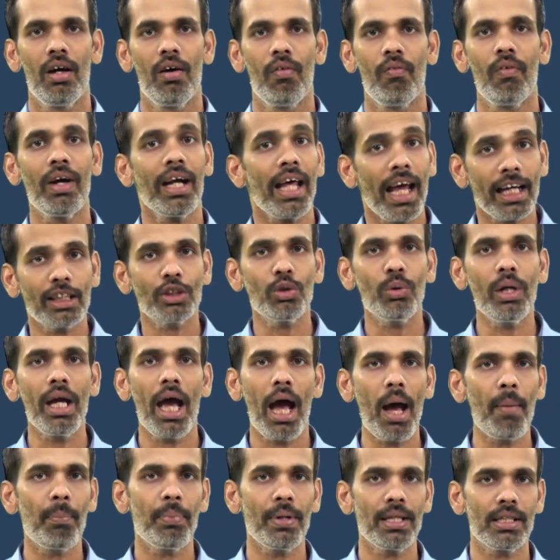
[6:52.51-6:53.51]
What actually
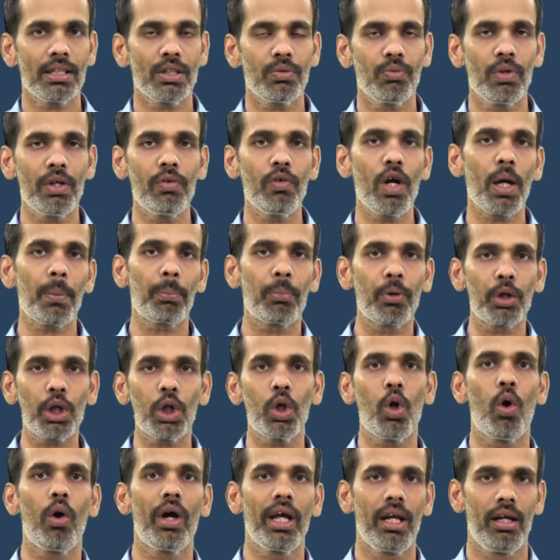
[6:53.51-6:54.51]
happens when we are putting
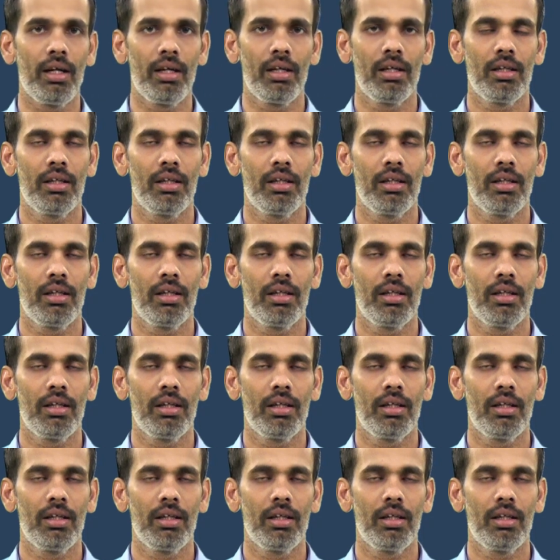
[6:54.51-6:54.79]
oil?